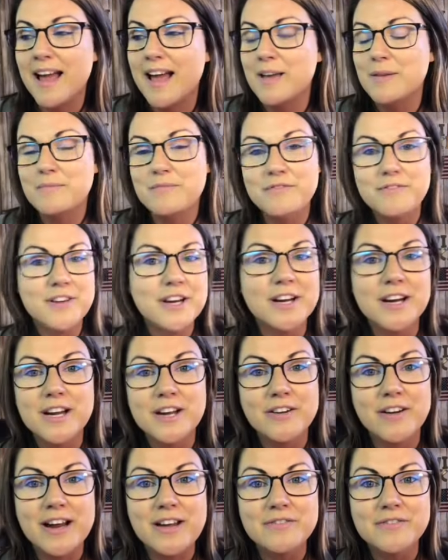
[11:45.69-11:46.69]
I am very
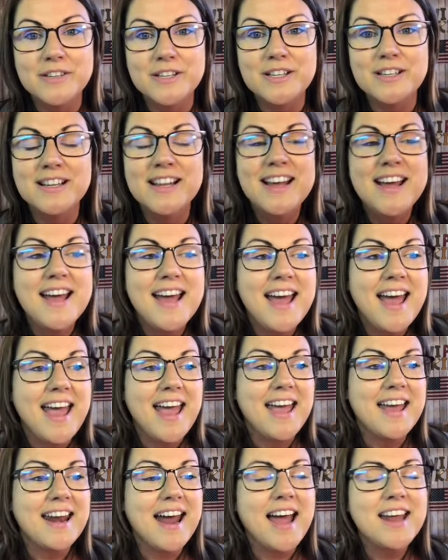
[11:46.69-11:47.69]
grateful,
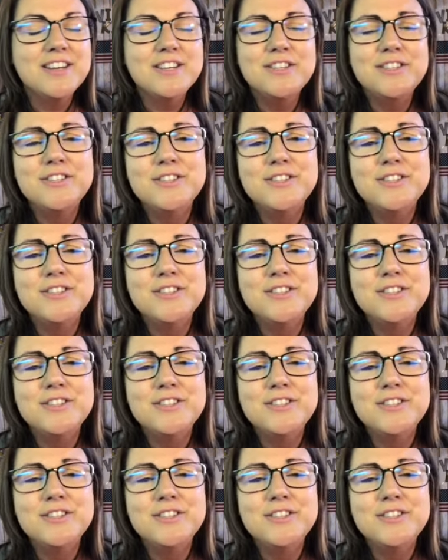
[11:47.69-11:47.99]
and I